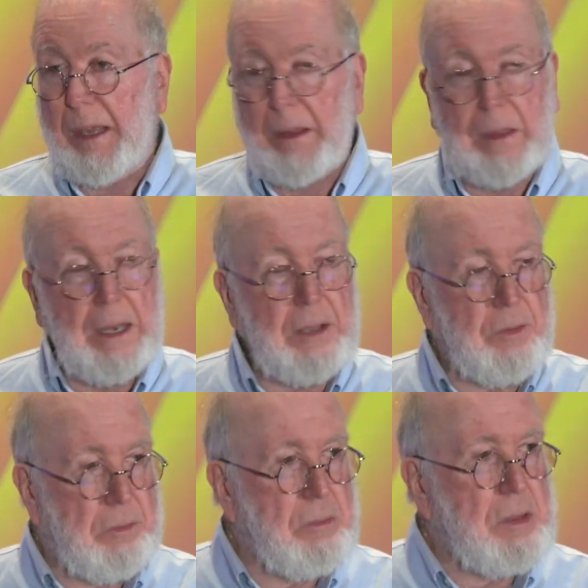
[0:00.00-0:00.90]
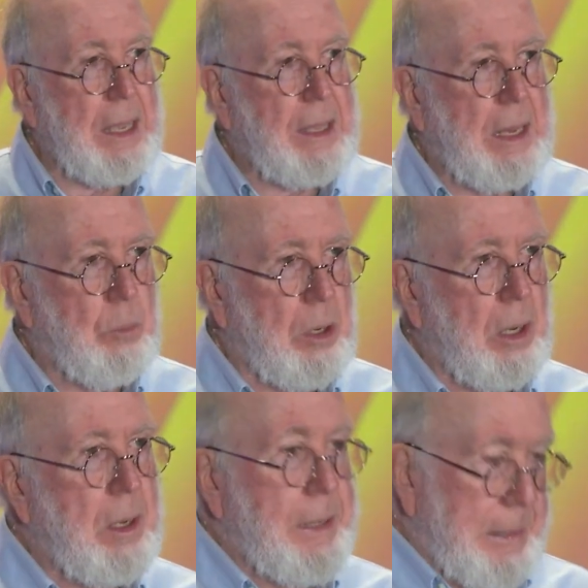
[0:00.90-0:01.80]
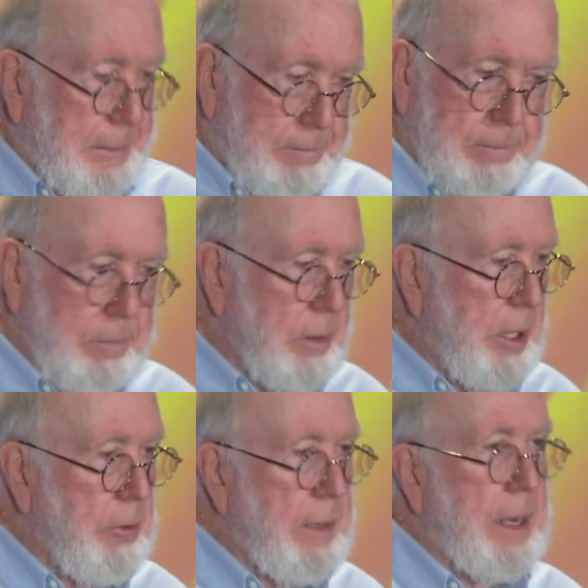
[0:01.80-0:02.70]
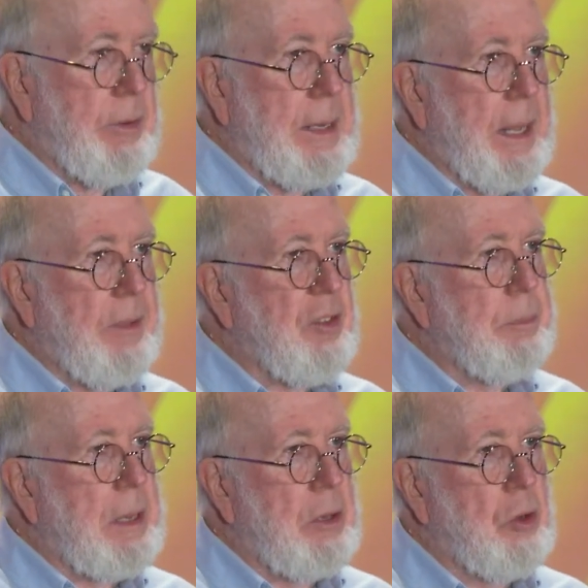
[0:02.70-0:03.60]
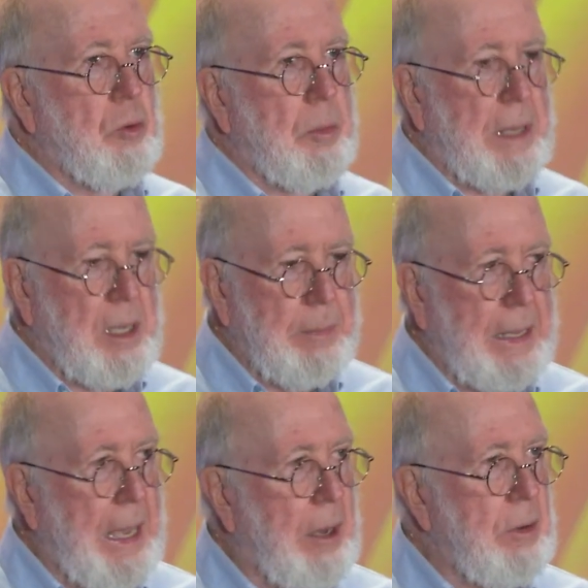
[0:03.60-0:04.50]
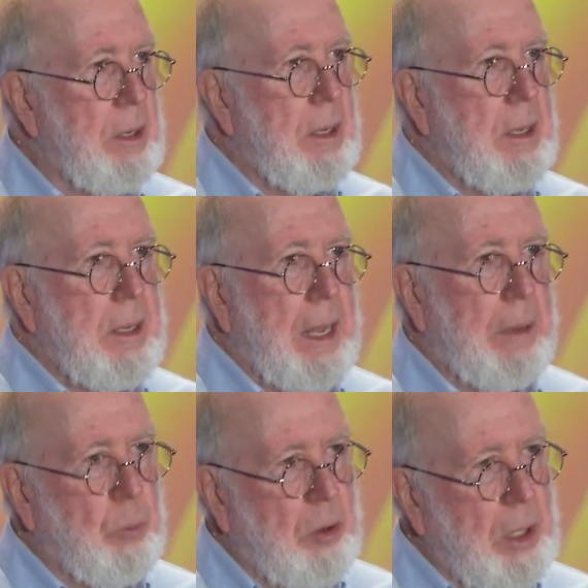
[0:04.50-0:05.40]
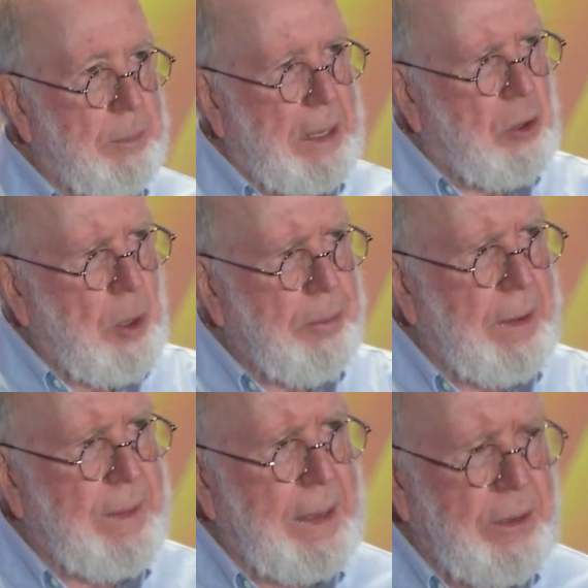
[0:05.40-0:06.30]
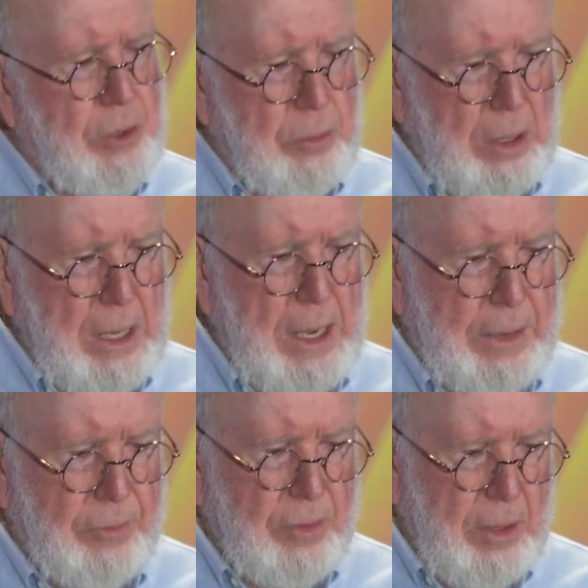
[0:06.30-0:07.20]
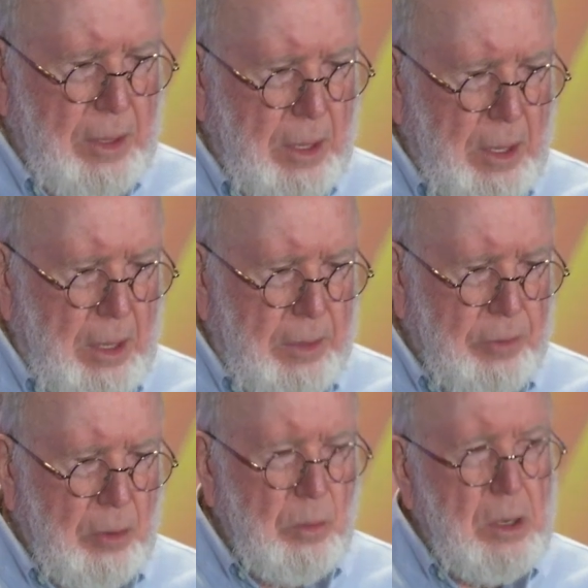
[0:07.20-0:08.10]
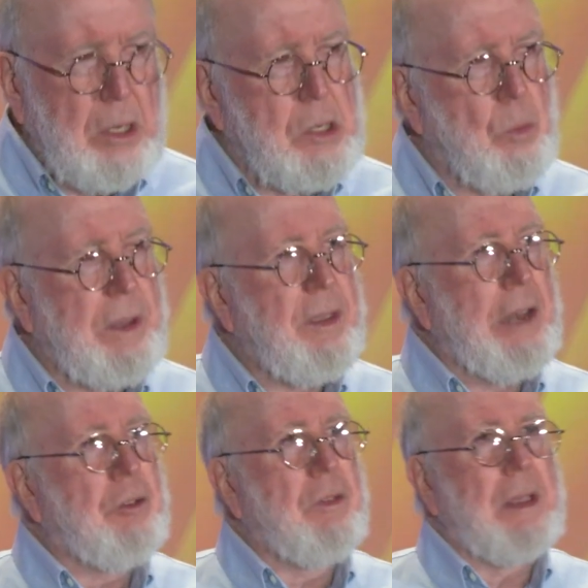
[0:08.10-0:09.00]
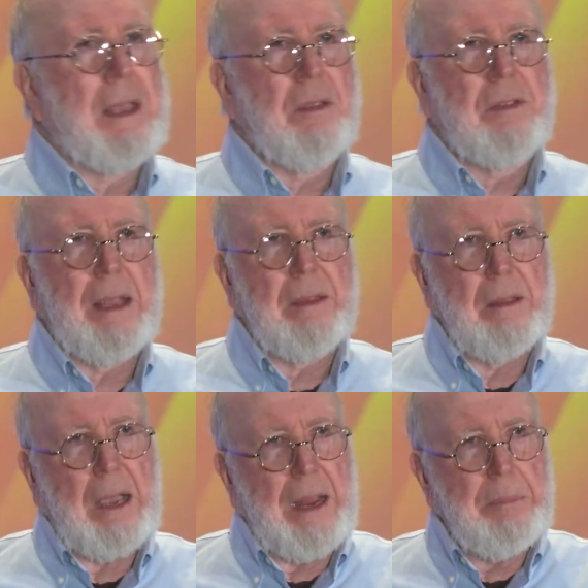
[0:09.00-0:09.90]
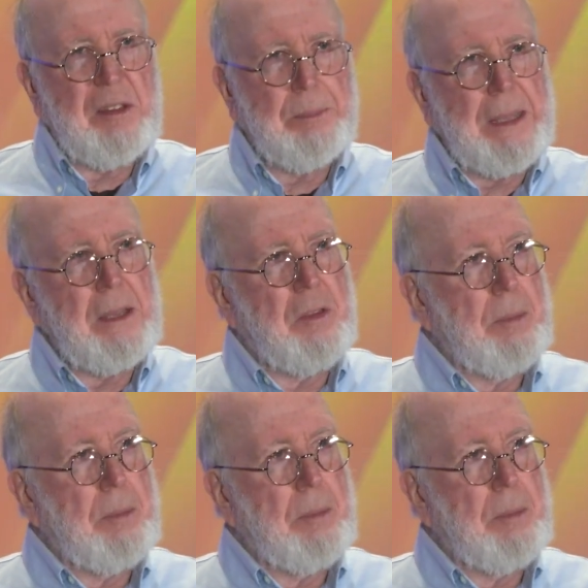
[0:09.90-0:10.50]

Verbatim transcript: in the next decade, where literally every day something new will be coming out, and we're going to be incorporating that into our lives. So, what's interesting is that I've been speaking to the